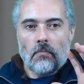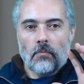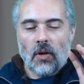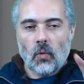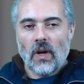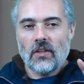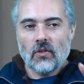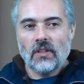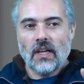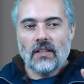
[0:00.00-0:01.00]
But when
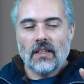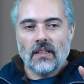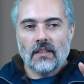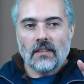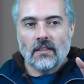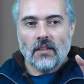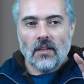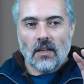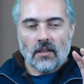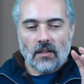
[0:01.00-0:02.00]
you're learning
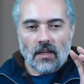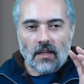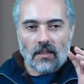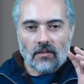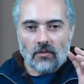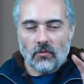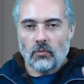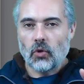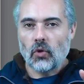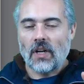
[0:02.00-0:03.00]
uh,
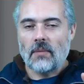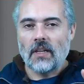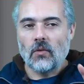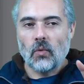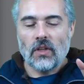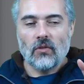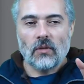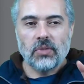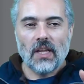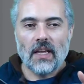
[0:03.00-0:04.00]
programming and when you're
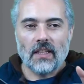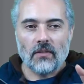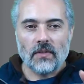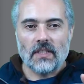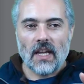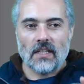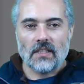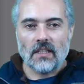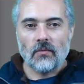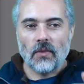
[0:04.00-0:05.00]
applying it for
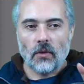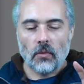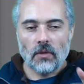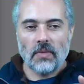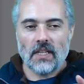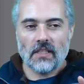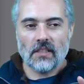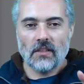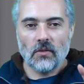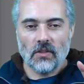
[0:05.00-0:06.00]
testing, one of the best
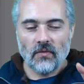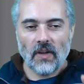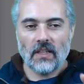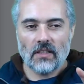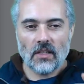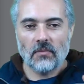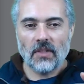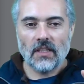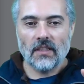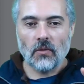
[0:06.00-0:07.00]
things to do is find
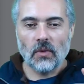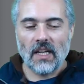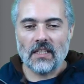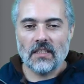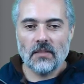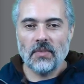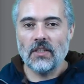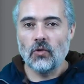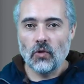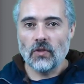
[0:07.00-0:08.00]
something that will actually be
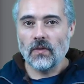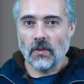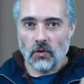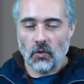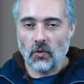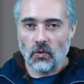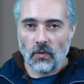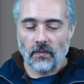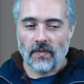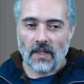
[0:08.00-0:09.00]
useful to
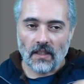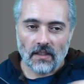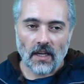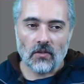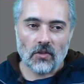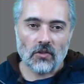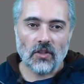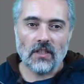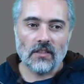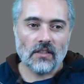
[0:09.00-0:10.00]
you. And
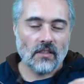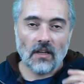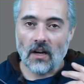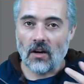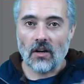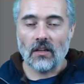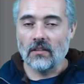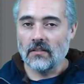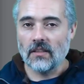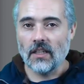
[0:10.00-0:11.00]
counterstrings
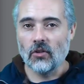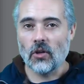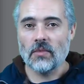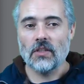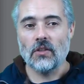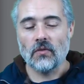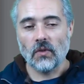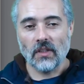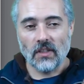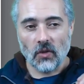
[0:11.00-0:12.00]
are enormously
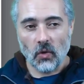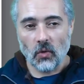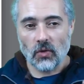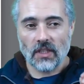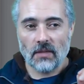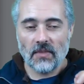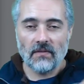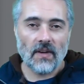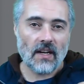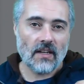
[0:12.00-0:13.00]
useful, and the code can be
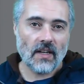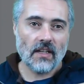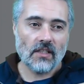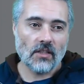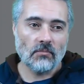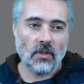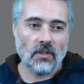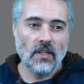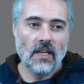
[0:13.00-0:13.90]
very, very simple.